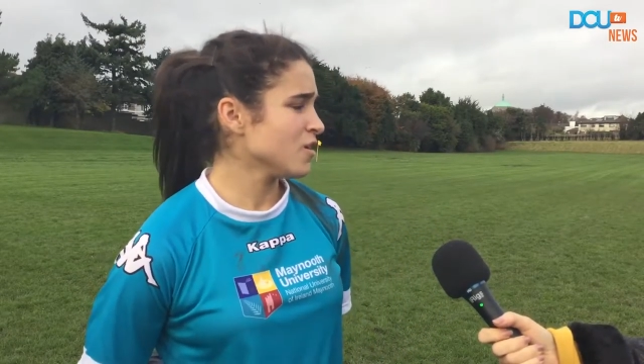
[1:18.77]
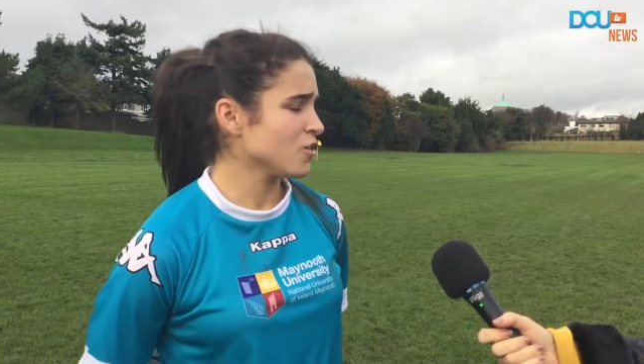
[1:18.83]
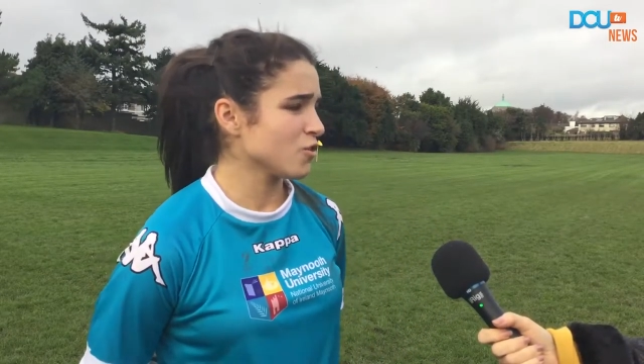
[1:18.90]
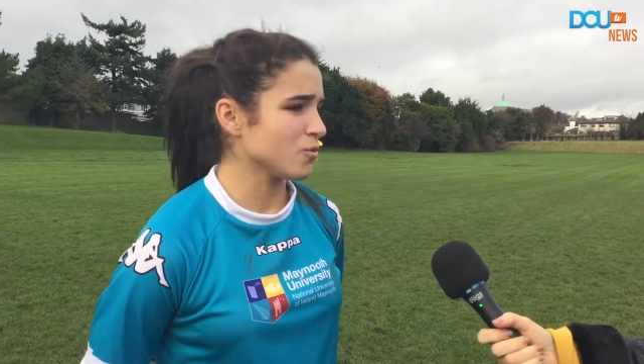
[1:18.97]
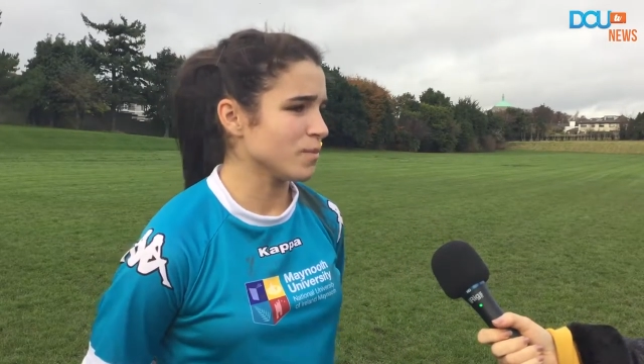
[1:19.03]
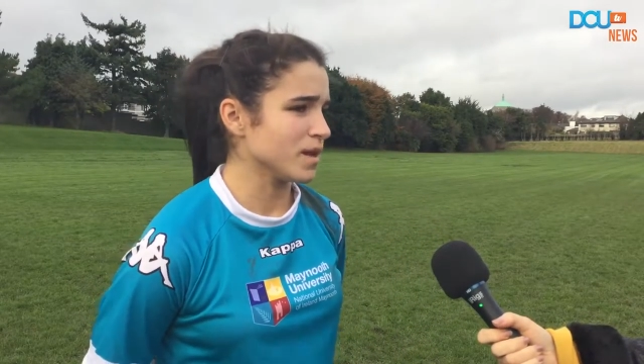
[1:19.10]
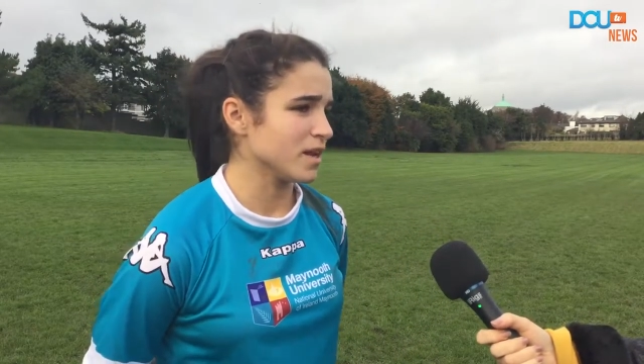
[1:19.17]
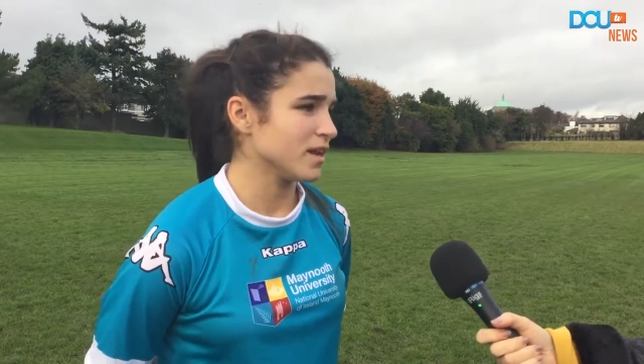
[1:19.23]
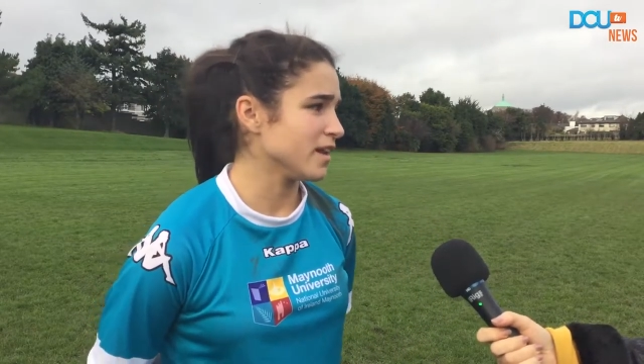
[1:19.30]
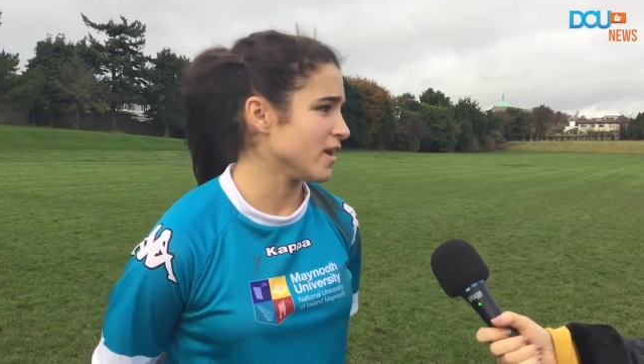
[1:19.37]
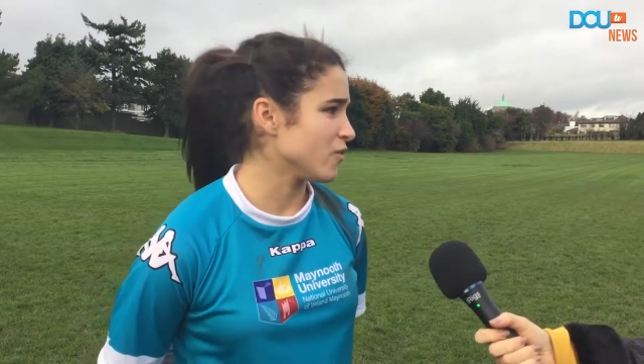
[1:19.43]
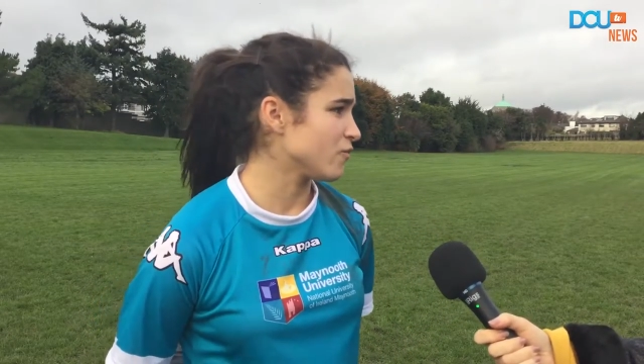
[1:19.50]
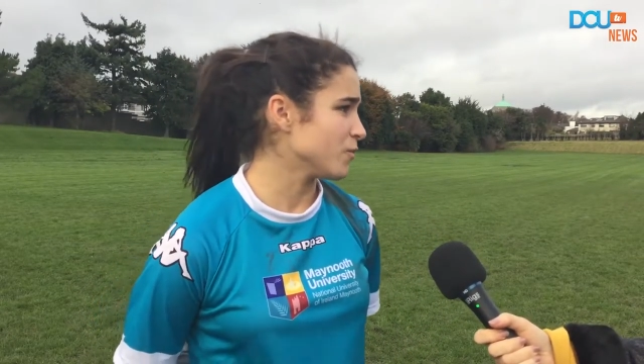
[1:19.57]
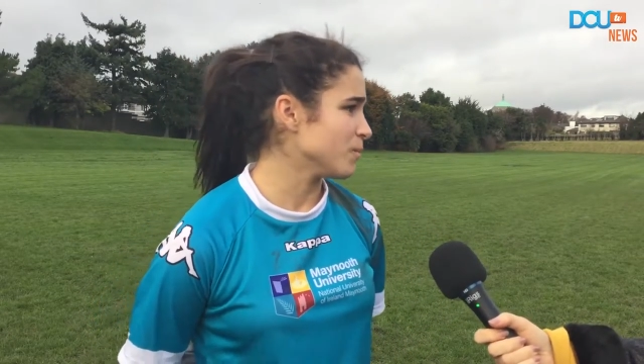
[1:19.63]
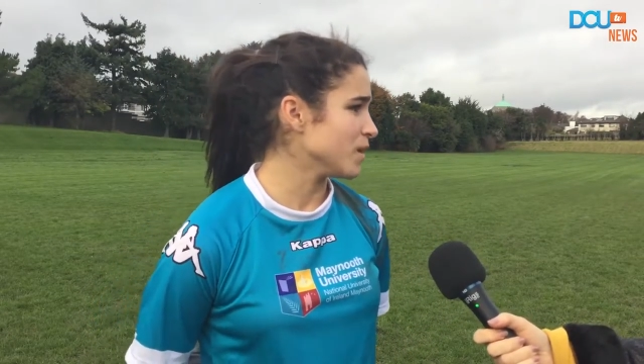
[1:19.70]
coming in
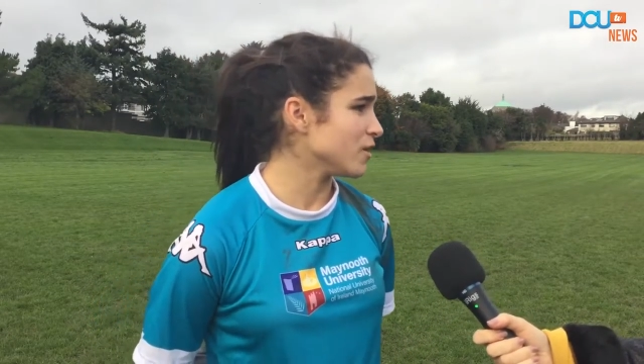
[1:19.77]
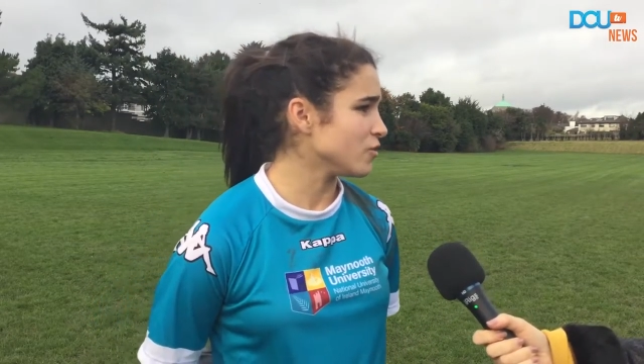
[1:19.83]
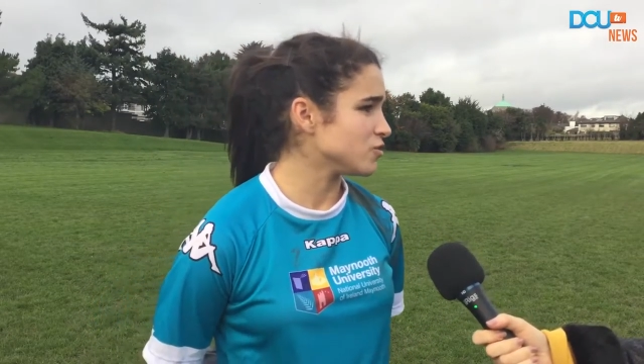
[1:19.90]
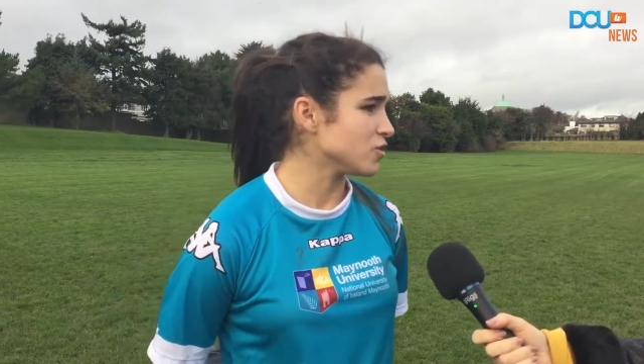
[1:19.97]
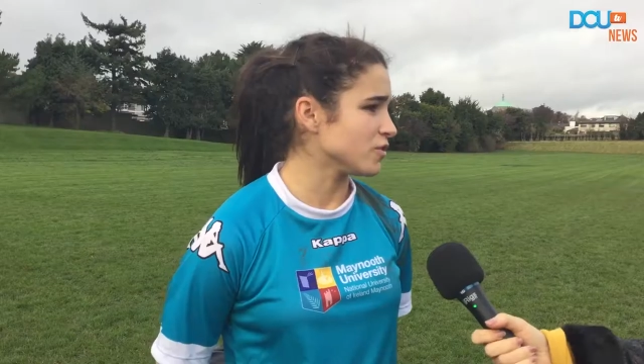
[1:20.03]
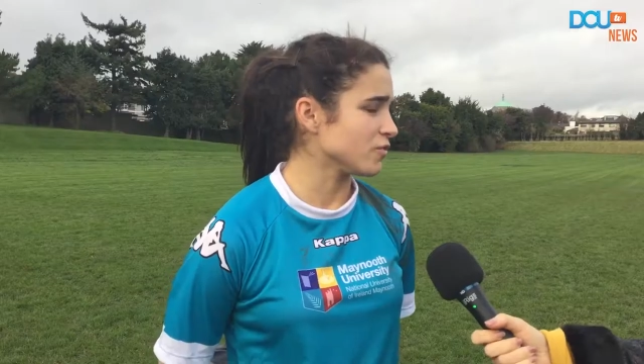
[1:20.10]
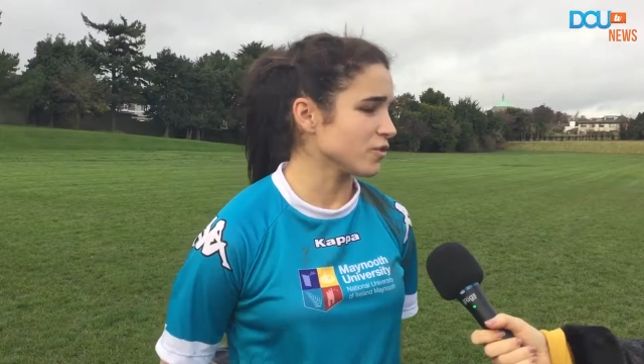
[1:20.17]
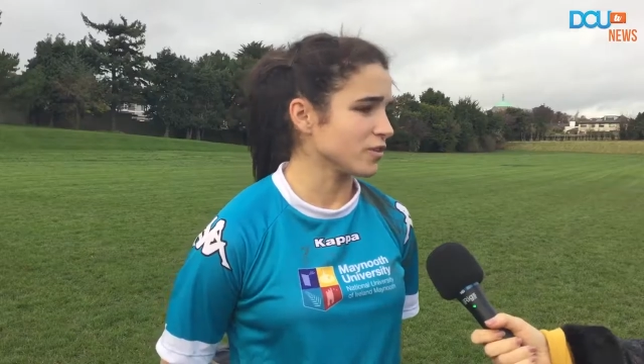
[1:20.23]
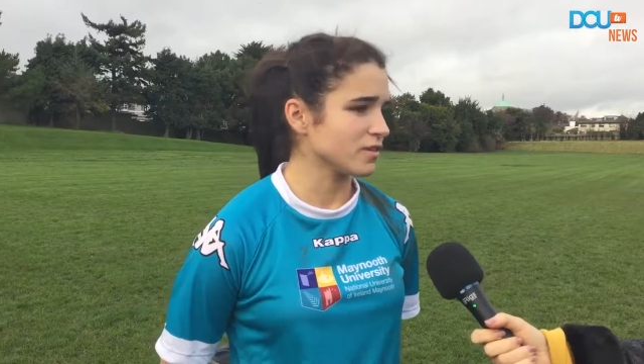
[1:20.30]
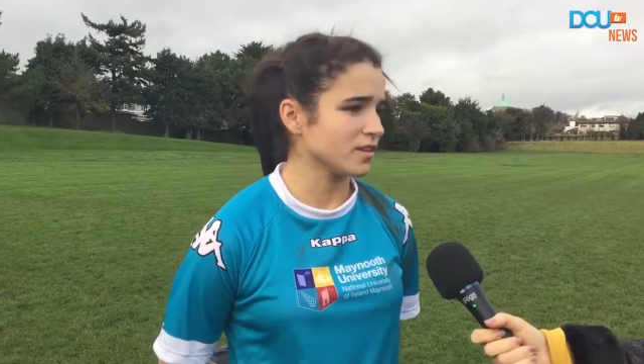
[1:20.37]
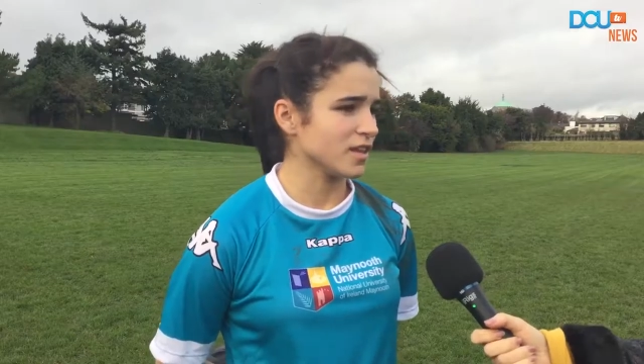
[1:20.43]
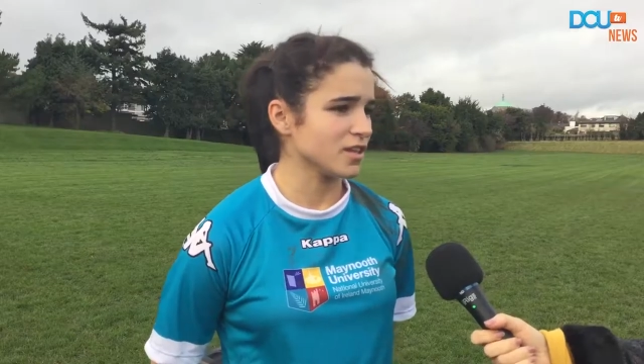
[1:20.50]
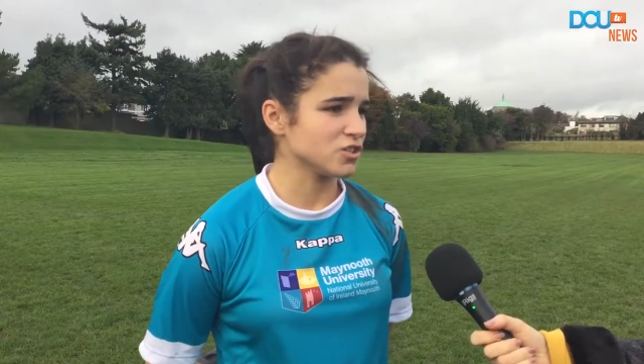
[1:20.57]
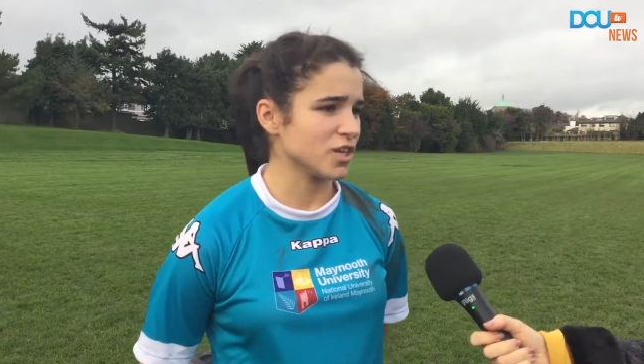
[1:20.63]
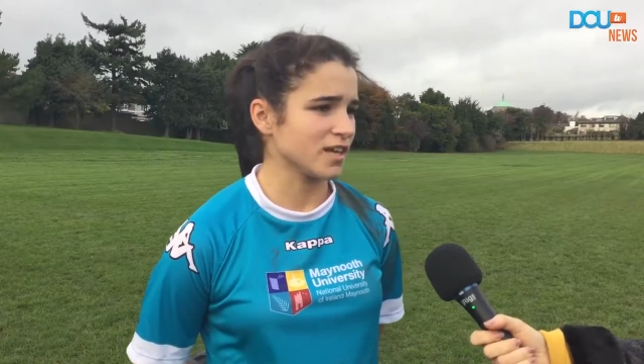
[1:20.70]
now from Maynooth
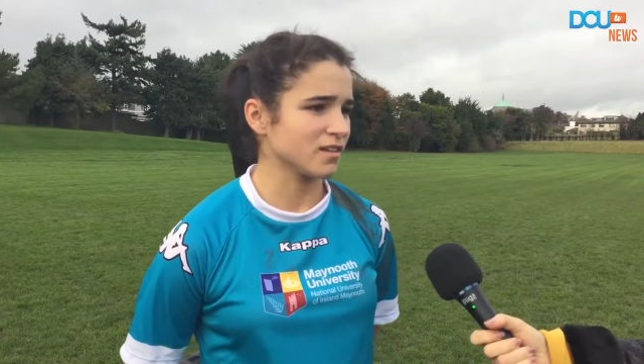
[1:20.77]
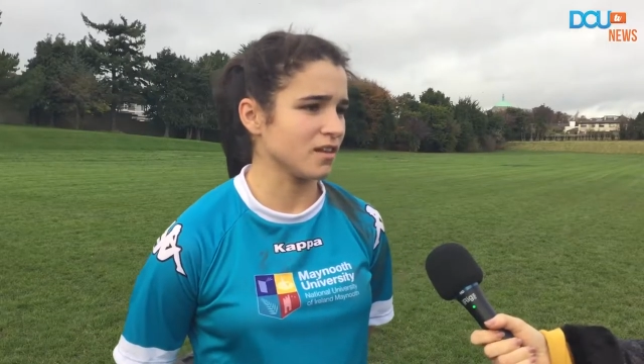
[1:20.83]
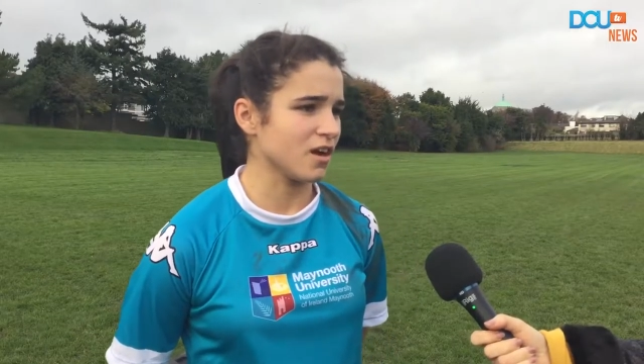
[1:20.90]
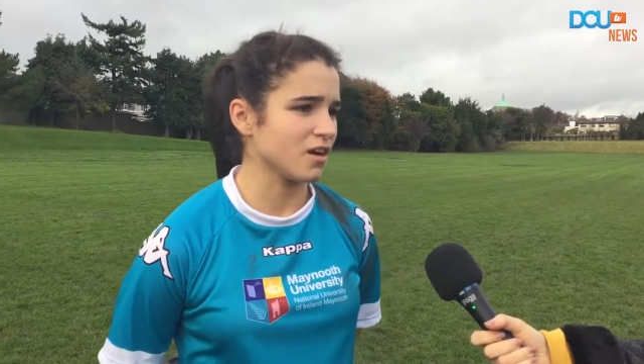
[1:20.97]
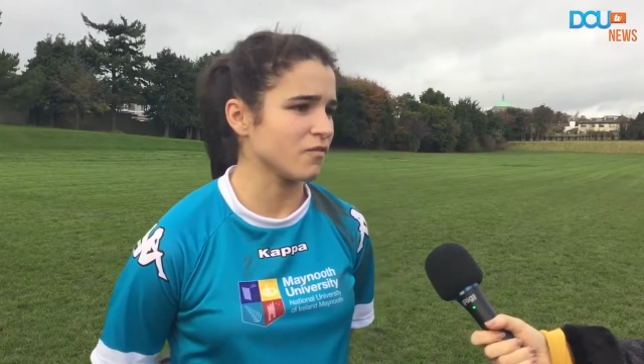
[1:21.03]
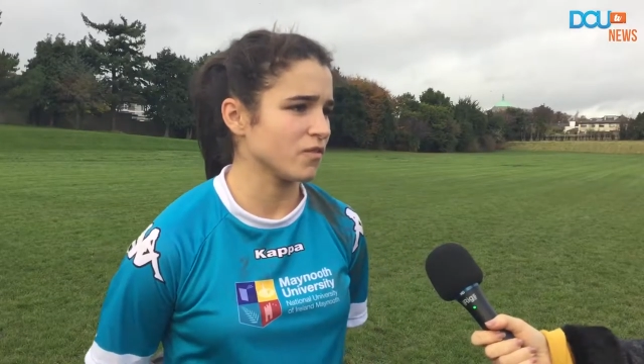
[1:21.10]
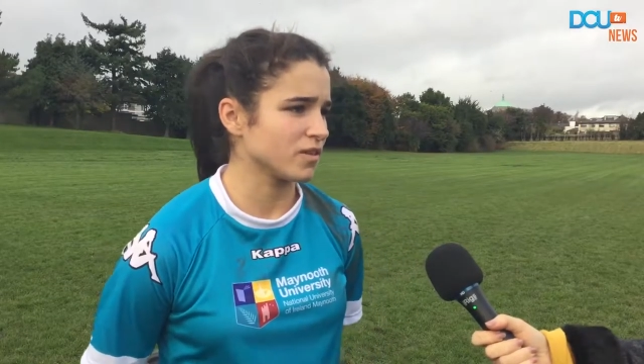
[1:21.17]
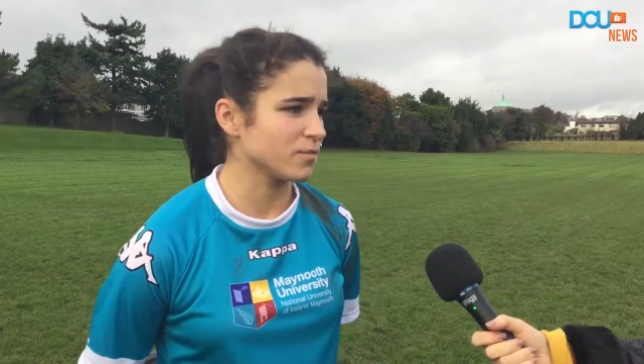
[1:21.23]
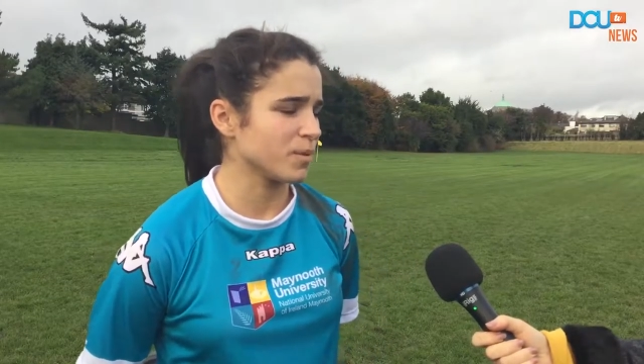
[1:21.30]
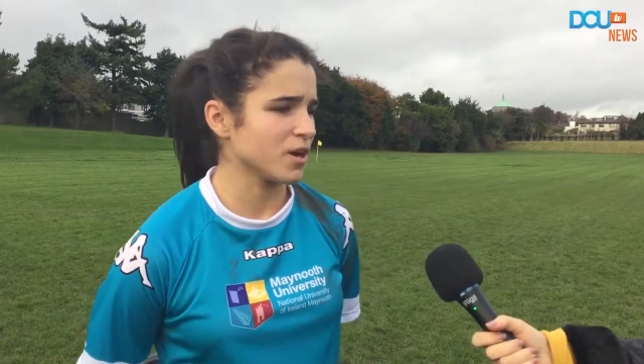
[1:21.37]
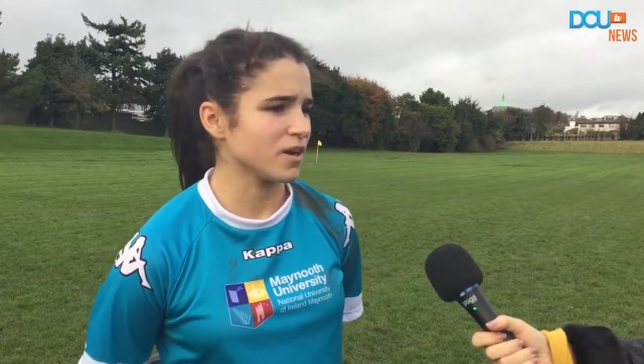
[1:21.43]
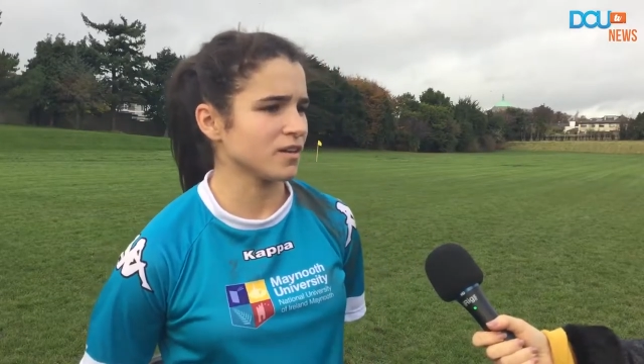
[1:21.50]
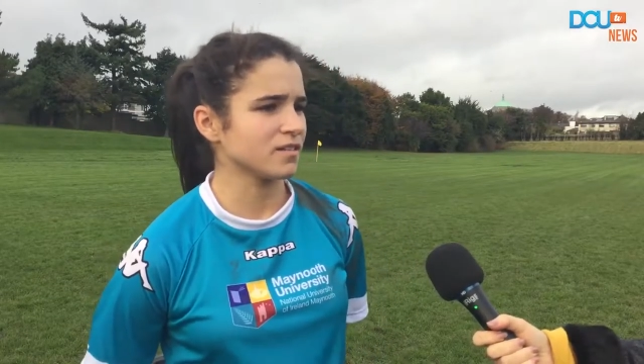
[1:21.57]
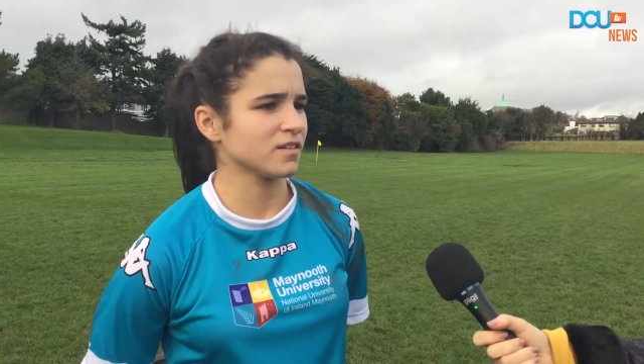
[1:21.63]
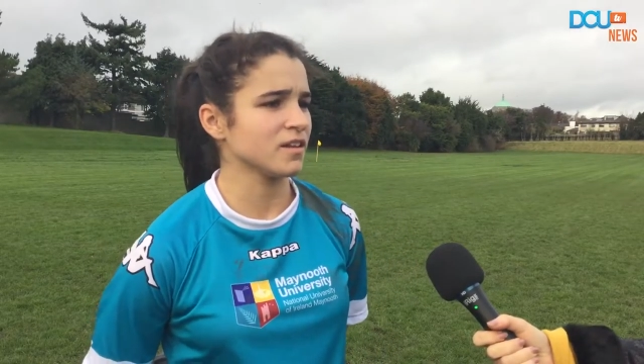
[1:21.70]
University, and she has a lot of
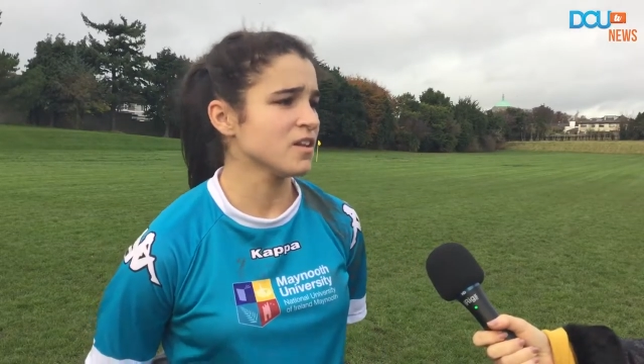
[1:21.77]
experience.